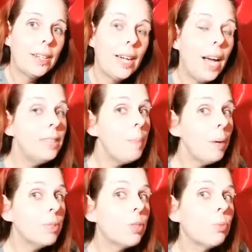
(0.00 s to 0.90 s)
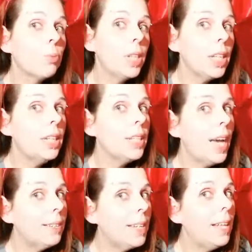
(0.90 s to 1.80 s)
Godsmack was a really good
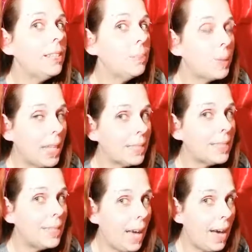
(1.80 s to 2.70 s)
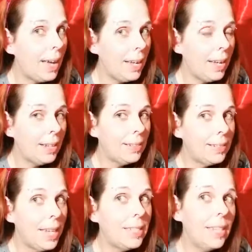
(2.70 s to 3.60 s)
guess, Alice, but that's not it.
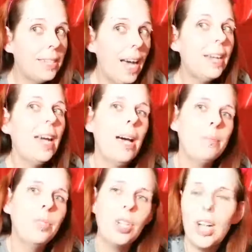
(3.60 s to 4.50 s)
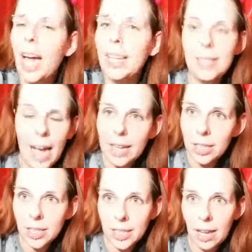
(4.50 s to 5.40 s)
It did kind of, I'm sure, I
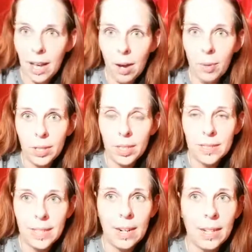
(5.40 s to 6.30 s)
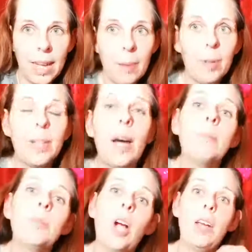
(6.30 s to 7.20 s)
couldn't tell how well you could see it on camera. Now
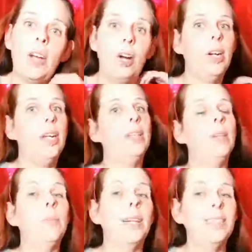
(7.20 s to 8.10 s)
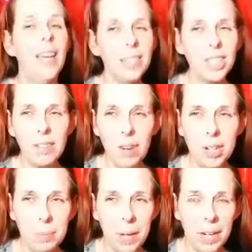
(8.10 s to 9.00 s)
I'm trying to hurry a little bit because actually I've
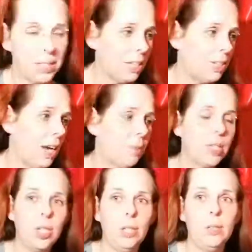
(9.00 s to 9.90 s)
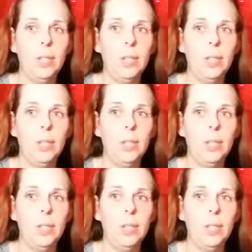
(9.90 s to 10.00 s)
already been on here an hour or two.